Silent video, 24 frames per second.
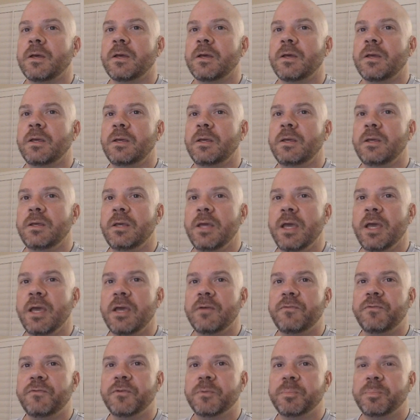Yay
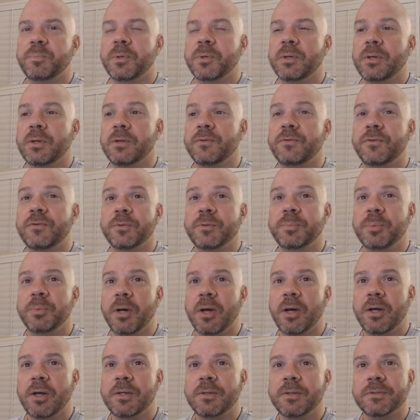football football.
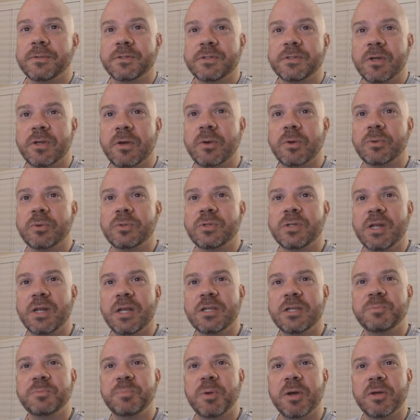So today's
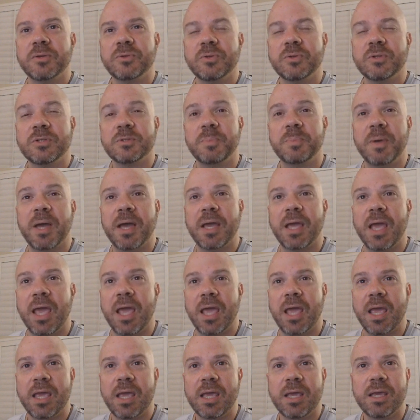puzzle is by
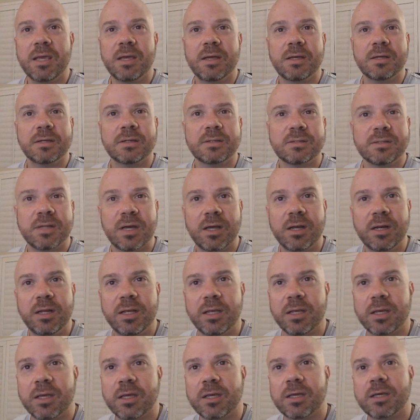A Tariq
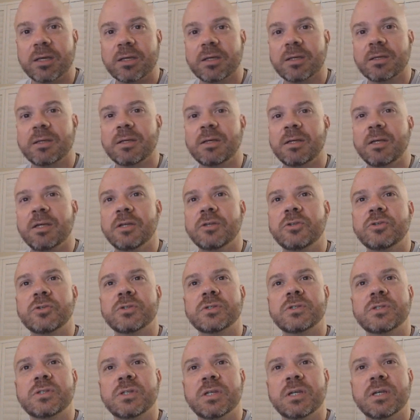
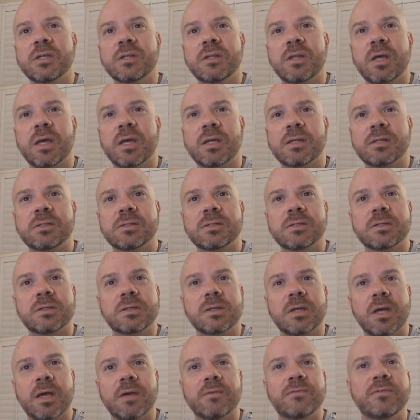interesting that
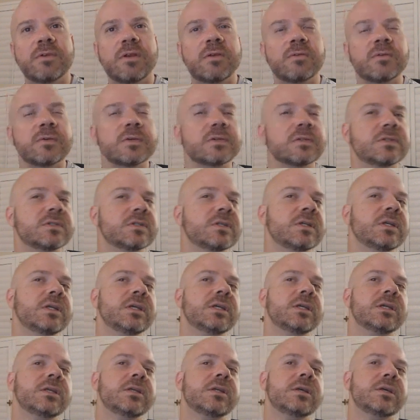I've never seen
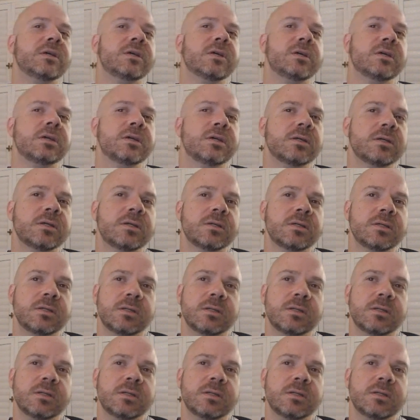uh,